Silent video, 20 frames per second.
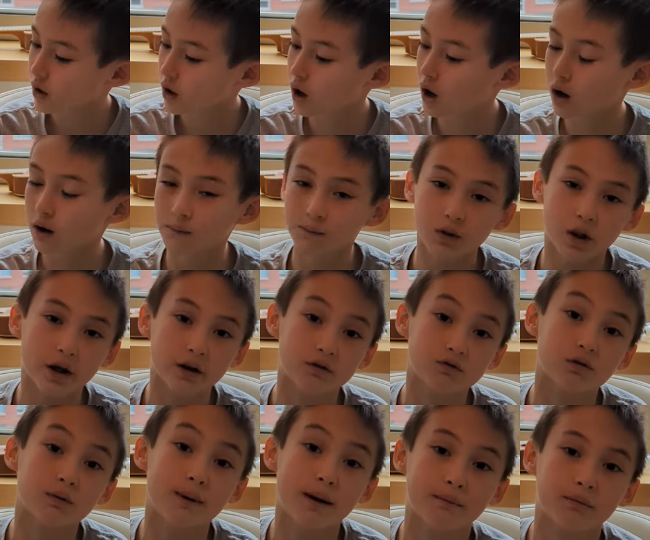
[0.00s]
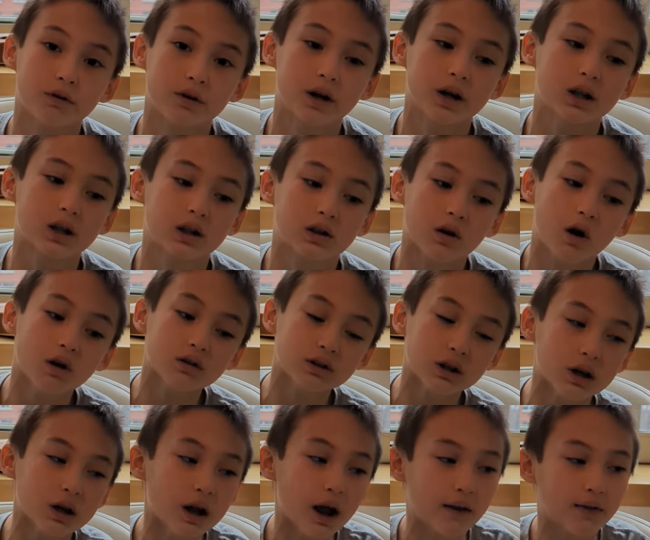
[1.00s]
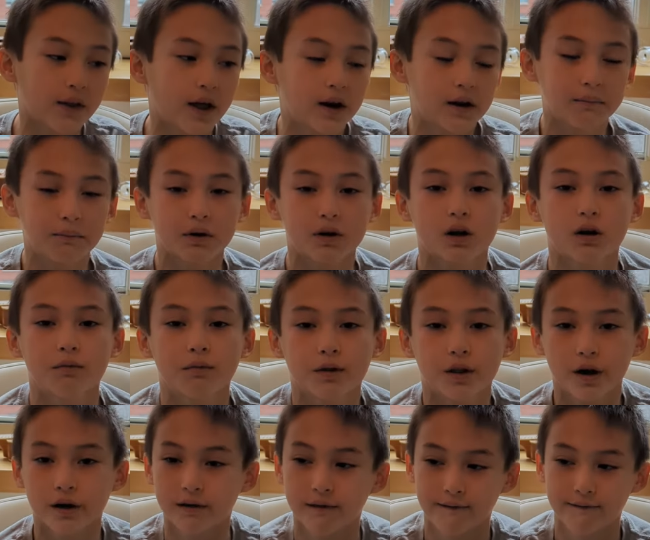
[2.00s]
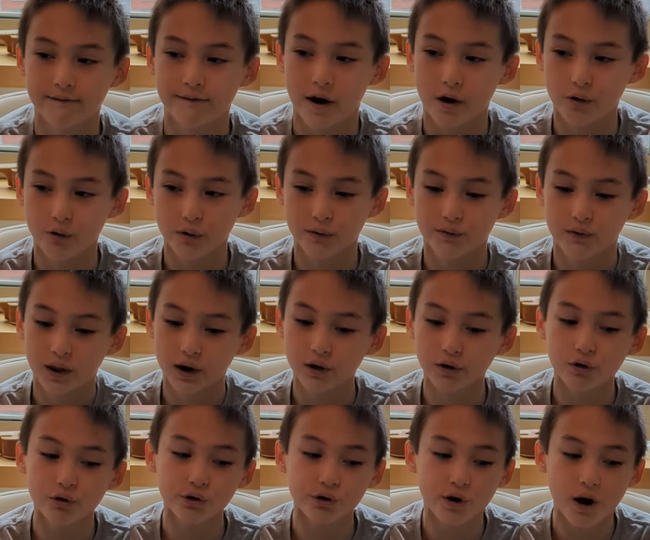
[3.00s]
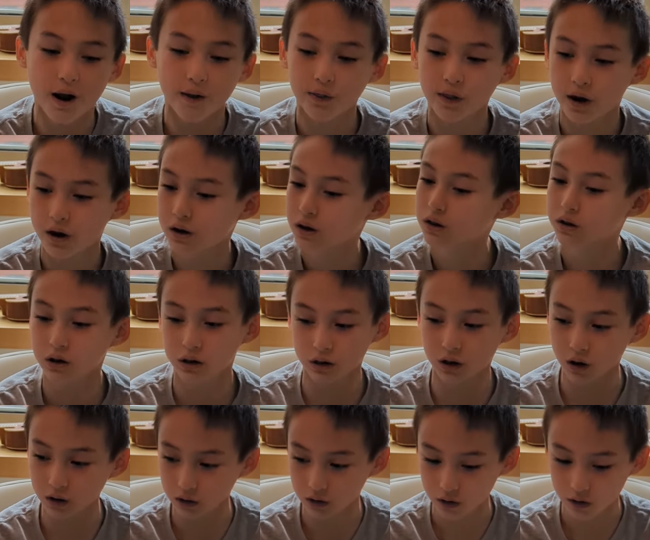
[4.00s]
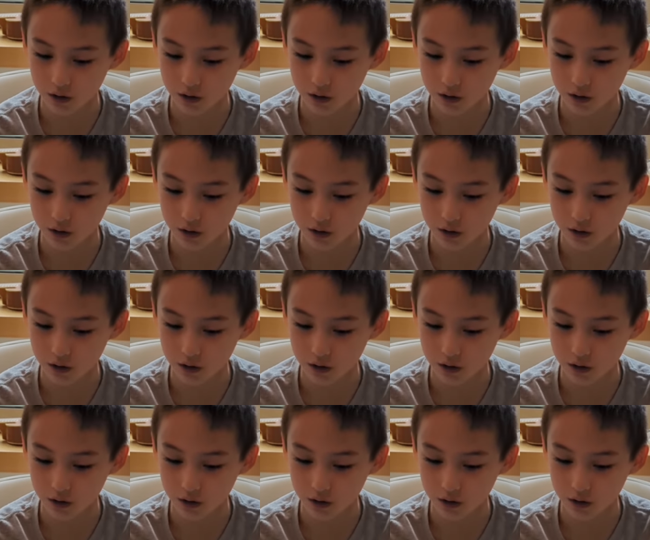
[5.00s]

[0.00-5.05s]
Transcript: um, like remember, it's salty and then it becomes like very vinegar and then it's disgusting.